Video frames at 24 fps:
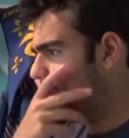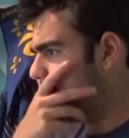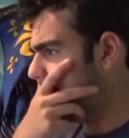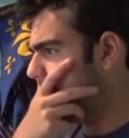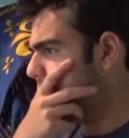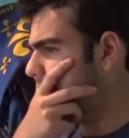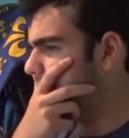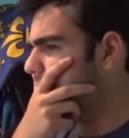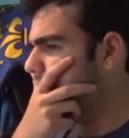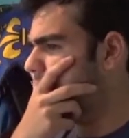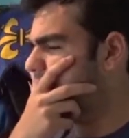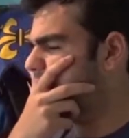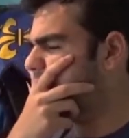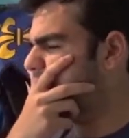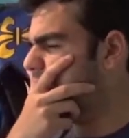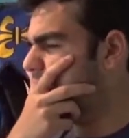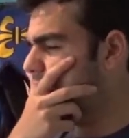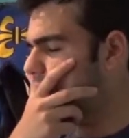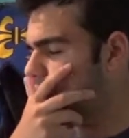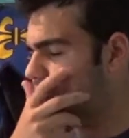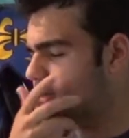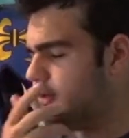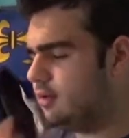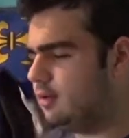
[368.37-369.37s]
I mean, I think
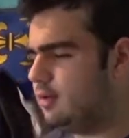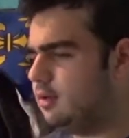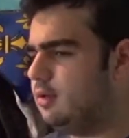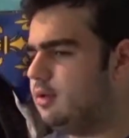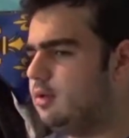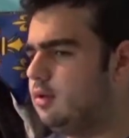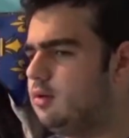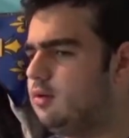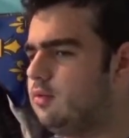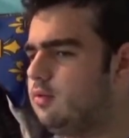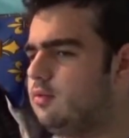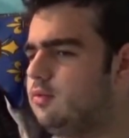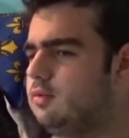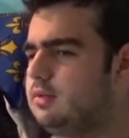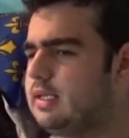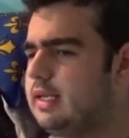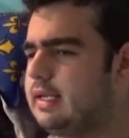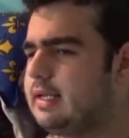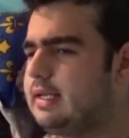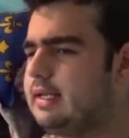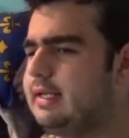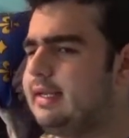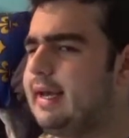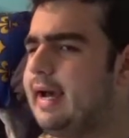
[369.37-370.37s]
I'm... Who's
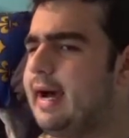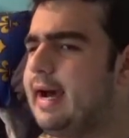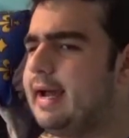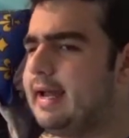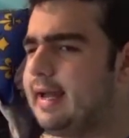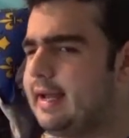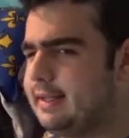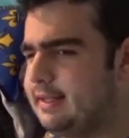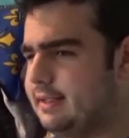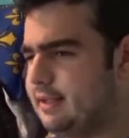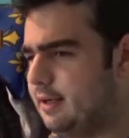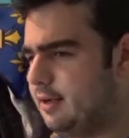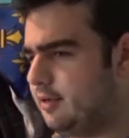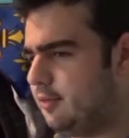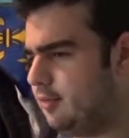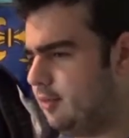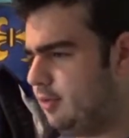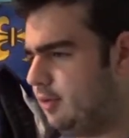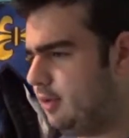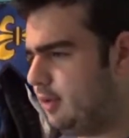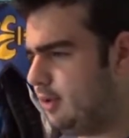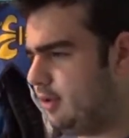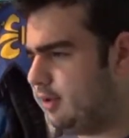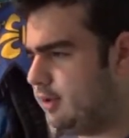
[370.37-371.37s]
that guy I know?
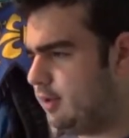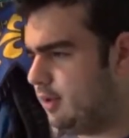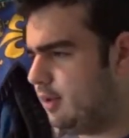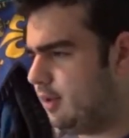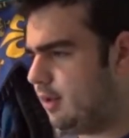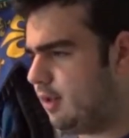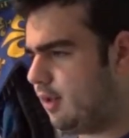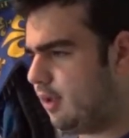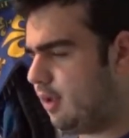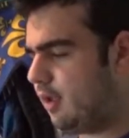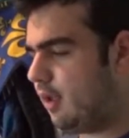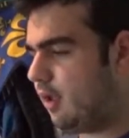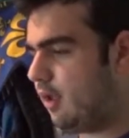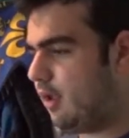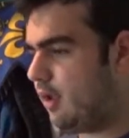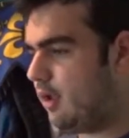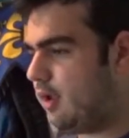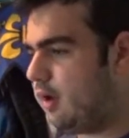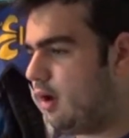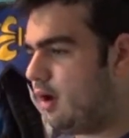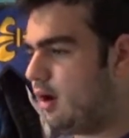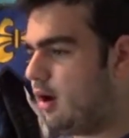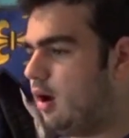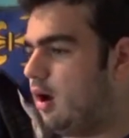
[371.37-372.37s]

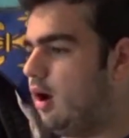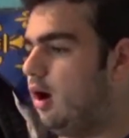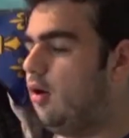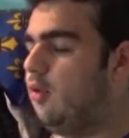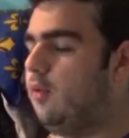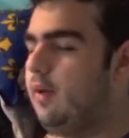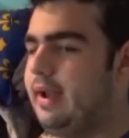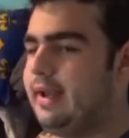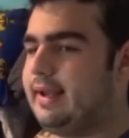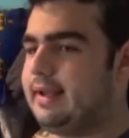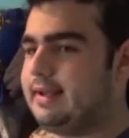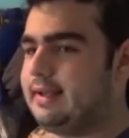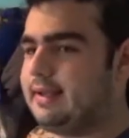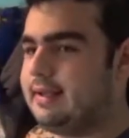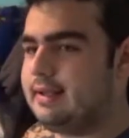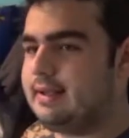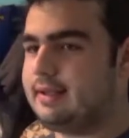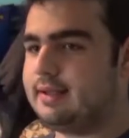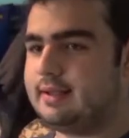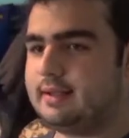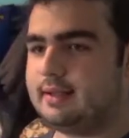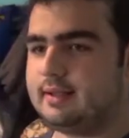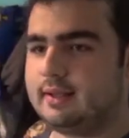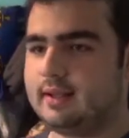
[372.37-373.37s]
Oh, wait.
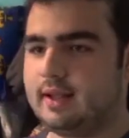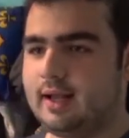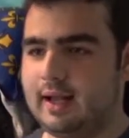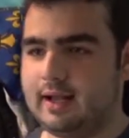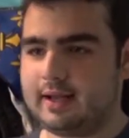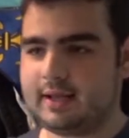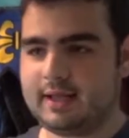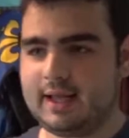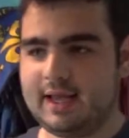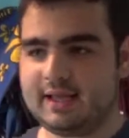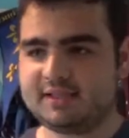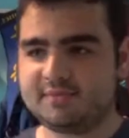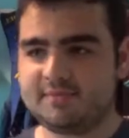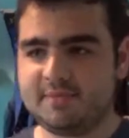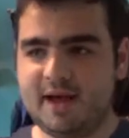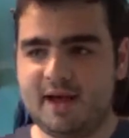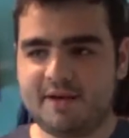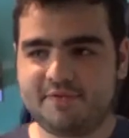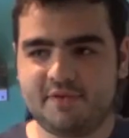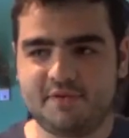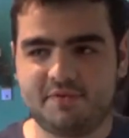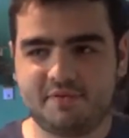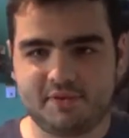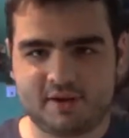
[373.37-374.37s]
I can ask
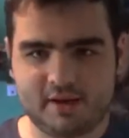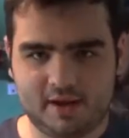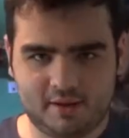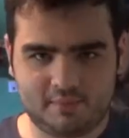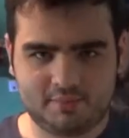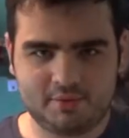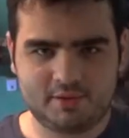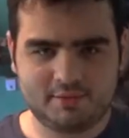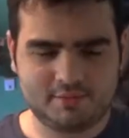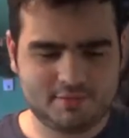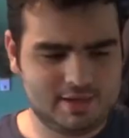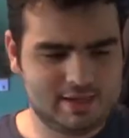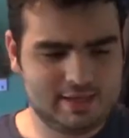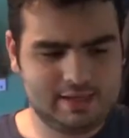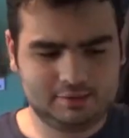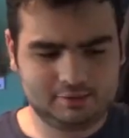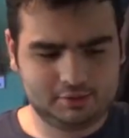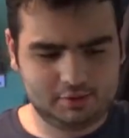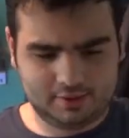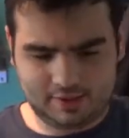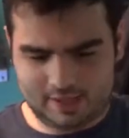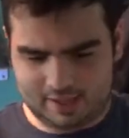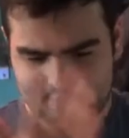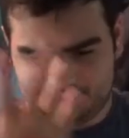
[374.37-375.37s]
Matthew for help. He'll
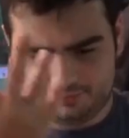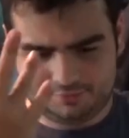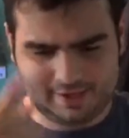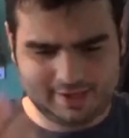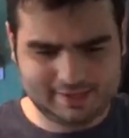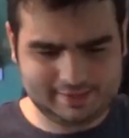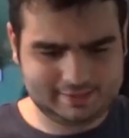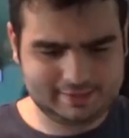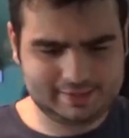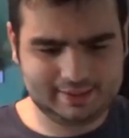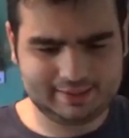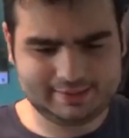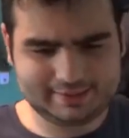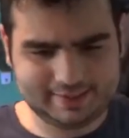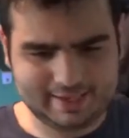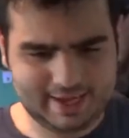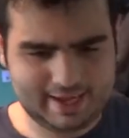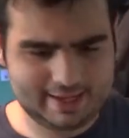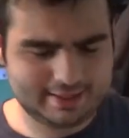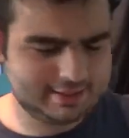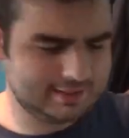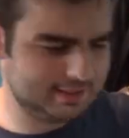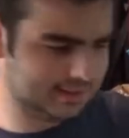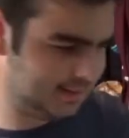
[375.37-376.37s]
know how to raise the
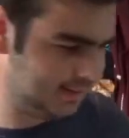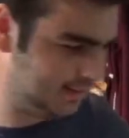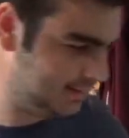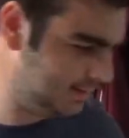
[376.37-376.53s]
dead.